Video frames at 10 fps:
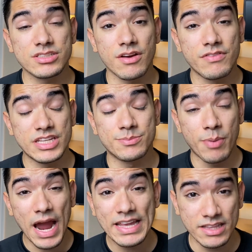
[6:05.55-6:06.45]
of these
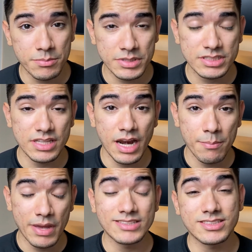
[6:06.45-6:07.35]
buying limits that I
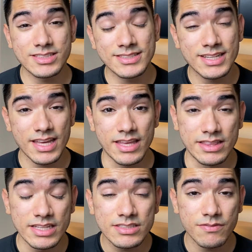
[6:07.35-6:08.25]
mentioned in
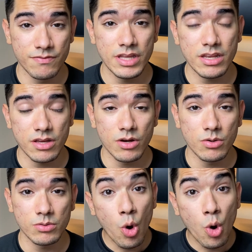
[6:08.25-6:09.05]
this video.